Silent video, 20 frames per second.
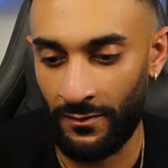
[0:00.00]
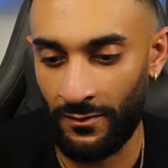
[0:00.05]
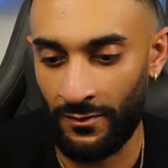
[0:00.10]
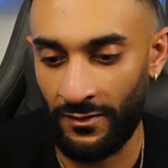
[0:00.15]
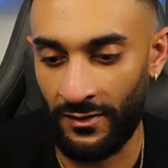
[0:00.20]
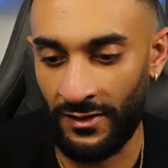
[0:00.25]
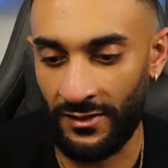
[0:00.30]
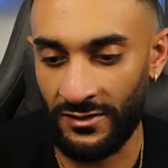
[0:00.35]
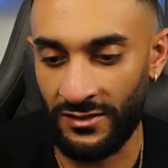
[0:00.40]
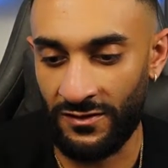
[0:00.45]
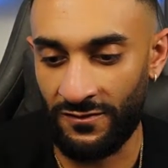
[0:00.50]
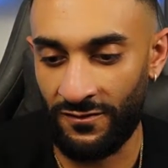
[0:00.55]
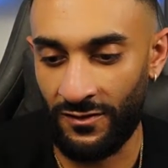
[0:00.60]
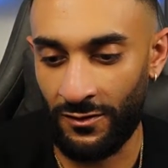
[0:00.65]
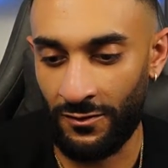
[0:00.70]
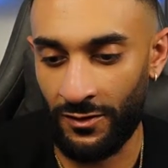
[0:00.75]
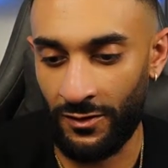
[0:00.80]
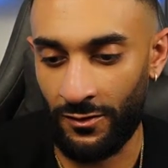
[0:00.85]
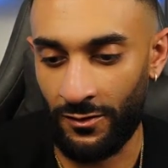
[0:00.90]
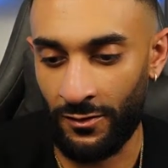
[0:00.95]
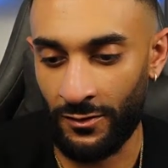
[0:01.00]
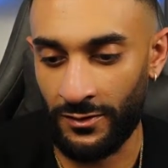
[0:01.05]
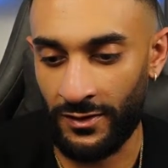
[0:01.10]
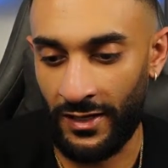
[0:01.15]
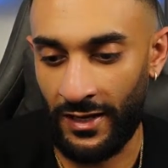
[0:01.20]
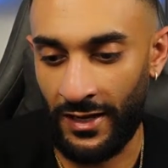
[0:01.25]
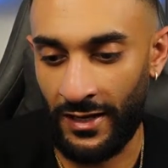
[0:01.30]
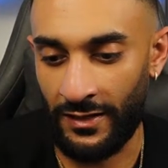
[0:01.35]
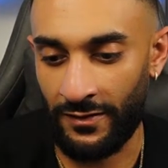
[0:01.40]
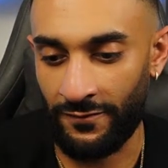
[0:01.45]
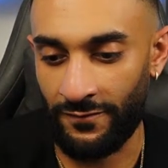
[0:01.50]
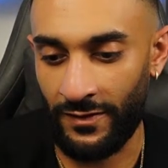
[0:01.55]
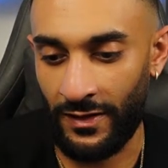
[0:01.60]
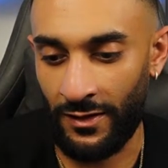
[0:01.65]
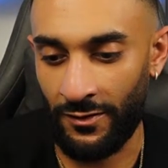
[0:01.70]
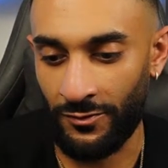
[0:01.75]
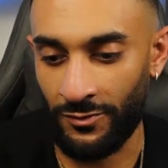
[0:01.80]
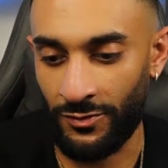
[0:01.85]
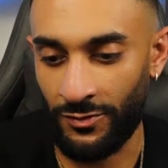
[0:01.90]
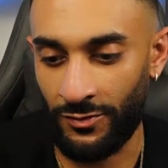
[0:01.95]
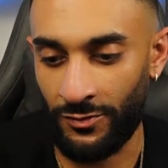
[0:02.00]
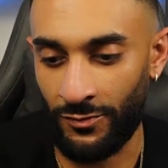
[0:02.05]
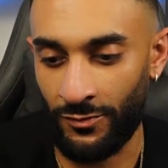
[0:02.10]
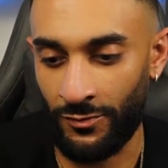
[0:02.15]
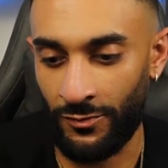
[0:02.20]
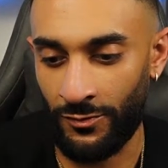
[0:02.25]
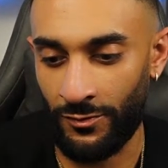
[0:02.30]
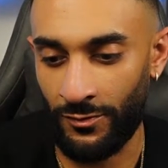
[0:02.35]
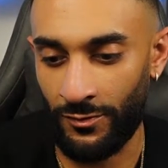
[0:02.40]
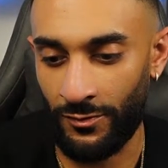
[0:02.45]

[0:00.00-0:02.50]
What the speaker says: Yes, very hard to add a value.